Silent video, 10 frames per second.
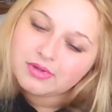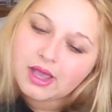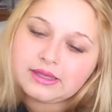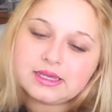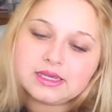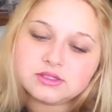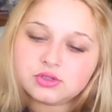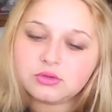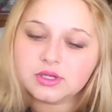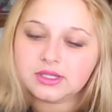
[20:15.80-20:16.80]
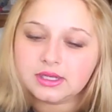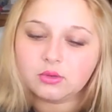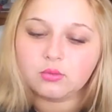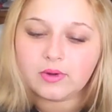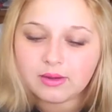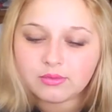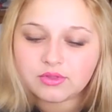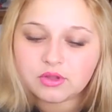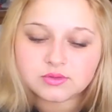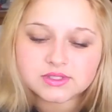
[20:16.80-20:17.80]
I guess you could get away
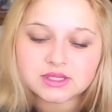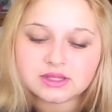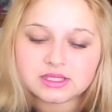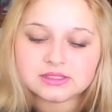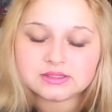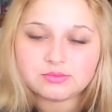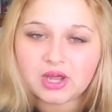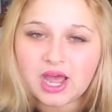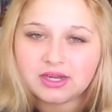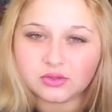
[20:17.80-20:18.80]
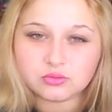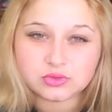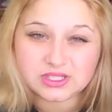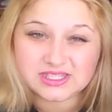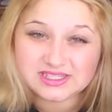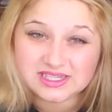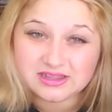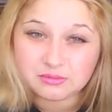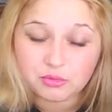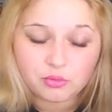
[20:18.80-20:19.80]
with using this, but I don't really see
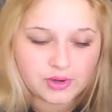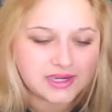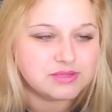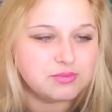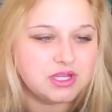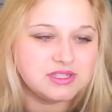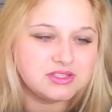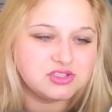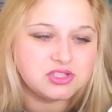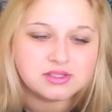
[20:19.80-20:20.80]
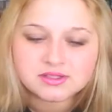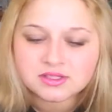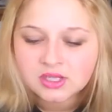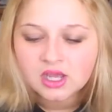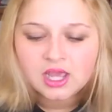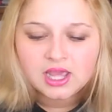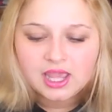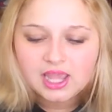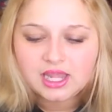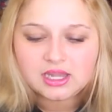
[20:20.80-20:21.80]
the point because
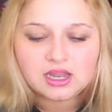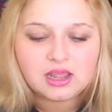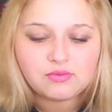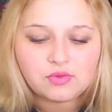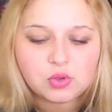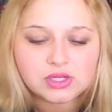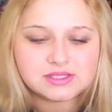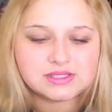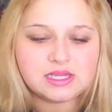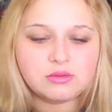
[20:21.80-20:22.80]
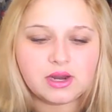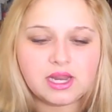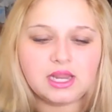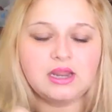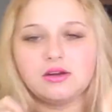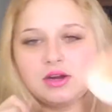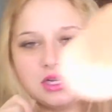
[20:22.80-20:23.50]
if you can see right here,